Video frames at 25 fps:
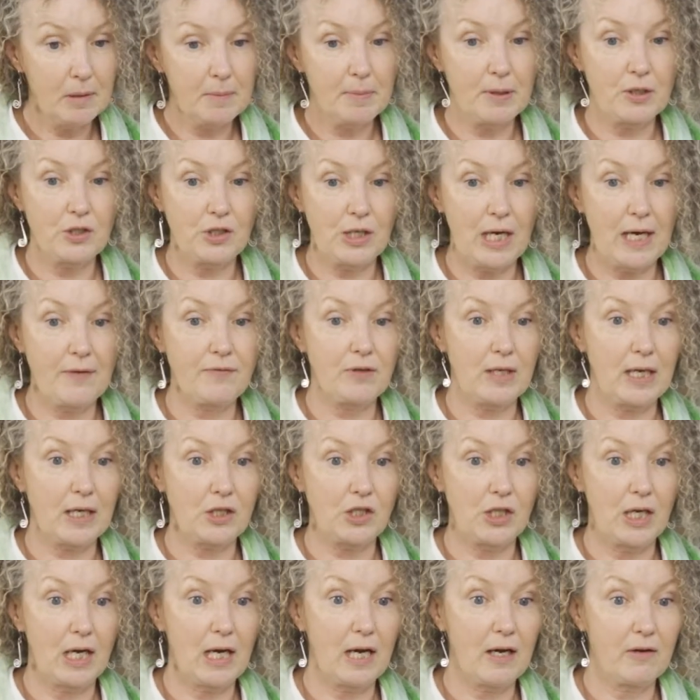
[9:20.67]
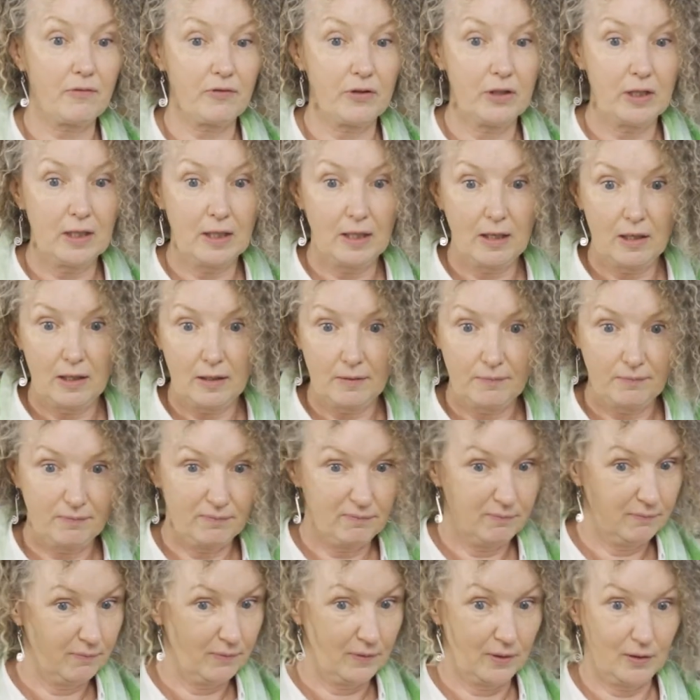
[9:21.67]
because you have to actually have
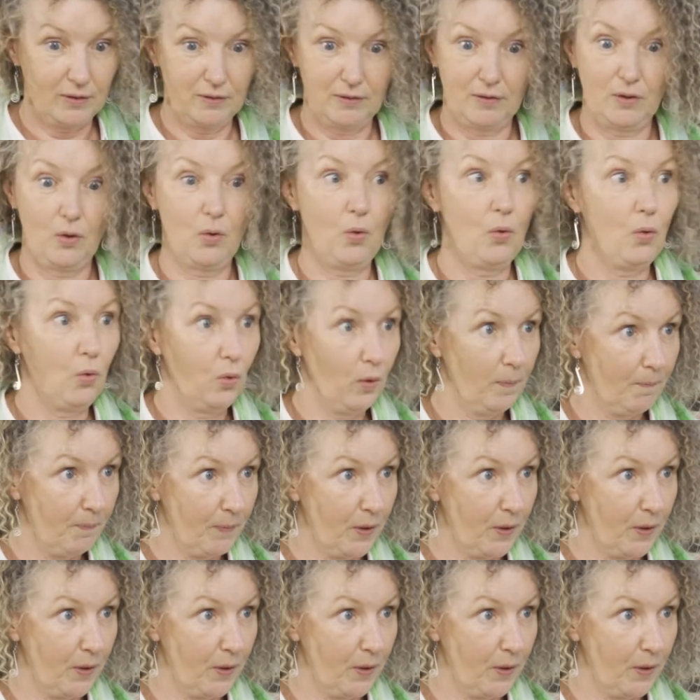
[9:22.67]
the whole